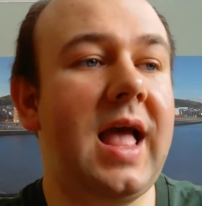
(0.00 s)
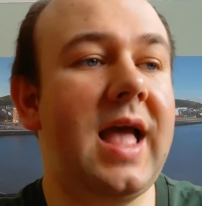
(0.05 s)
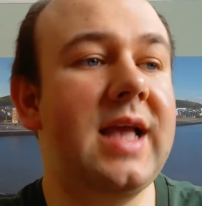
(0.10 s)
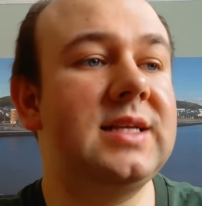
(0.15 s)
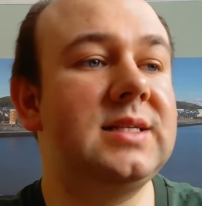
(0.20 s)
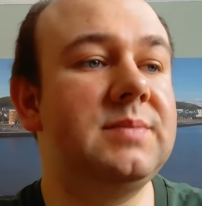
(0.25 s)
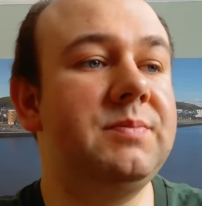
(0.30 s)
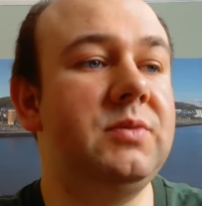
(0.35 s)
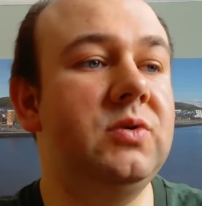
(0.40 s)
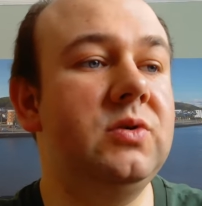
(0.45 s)

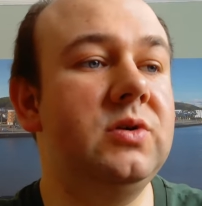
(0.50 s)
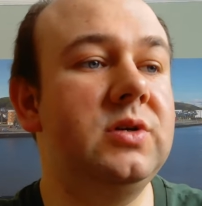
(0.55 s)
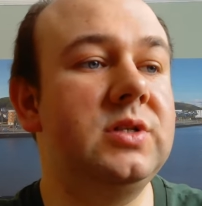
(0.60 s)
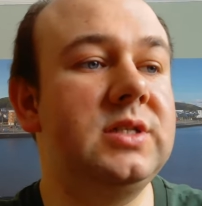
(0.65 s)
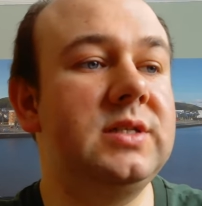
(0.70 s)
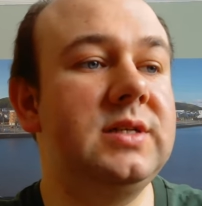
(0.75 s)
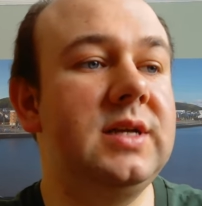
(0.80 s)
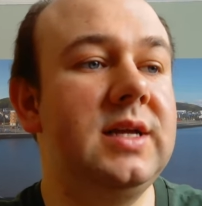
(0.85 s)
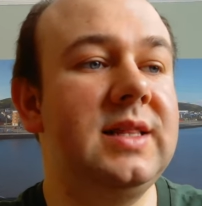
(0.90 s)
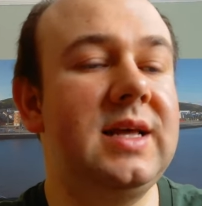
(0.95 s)

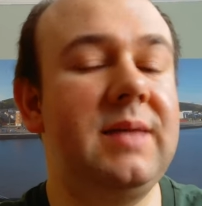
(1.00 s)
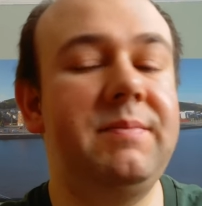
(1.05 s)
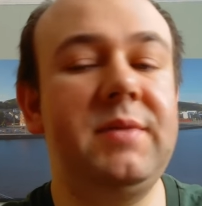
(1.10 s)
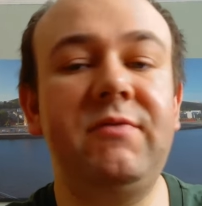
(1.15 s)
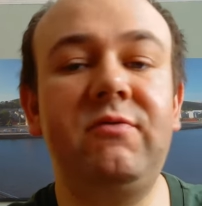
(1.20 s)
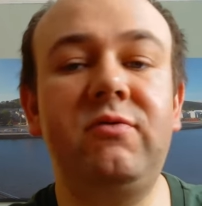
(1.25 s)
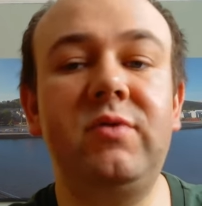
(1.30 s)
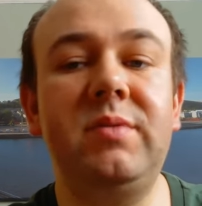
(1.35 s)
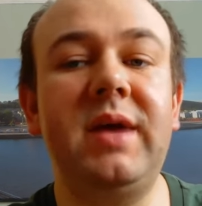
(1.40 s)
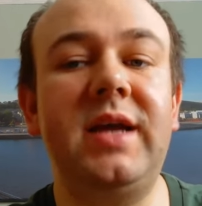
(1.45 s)
export that
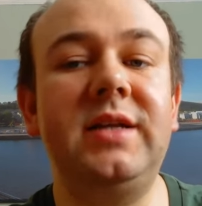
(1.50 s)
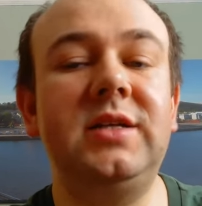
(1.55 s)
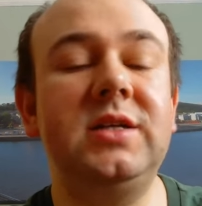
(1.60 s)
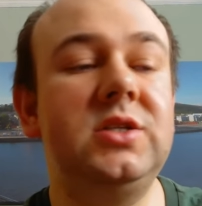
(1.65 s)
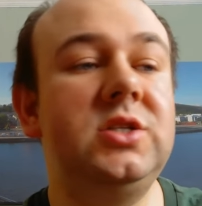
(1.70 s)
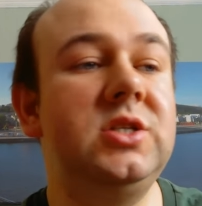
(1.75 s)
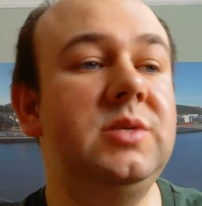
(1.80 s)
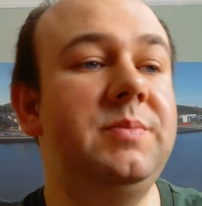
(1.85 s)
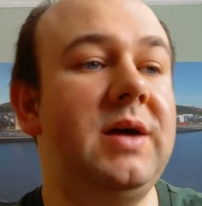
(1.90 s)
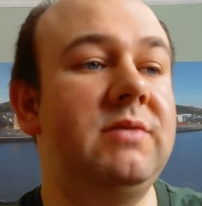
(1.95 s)
month, we made
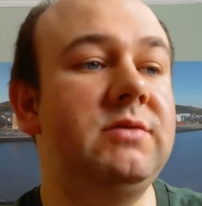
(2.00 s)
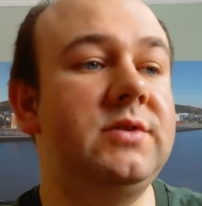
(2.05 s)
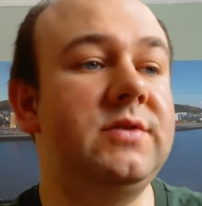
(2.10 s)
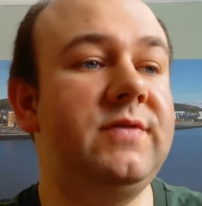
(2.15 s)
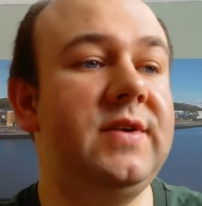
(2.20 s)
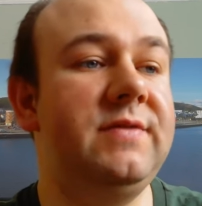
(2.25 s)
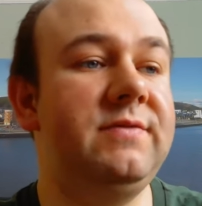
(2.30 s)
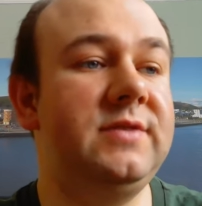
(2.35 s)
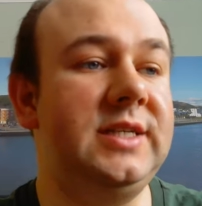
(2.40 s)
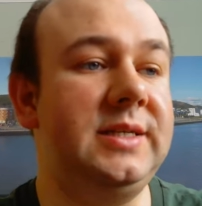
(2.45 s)
two pounds
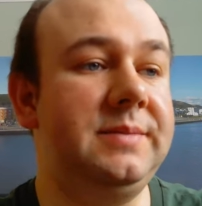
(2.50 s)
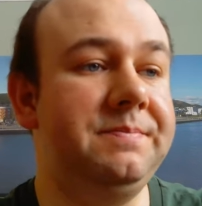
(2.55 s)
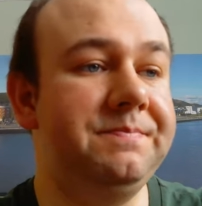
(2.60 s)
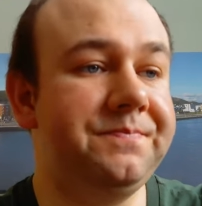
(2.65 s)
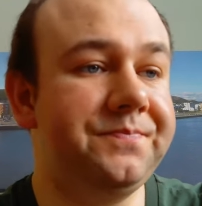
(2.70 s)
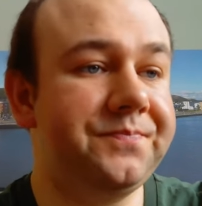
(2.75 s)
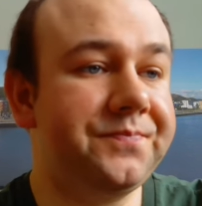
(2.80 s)
fifty.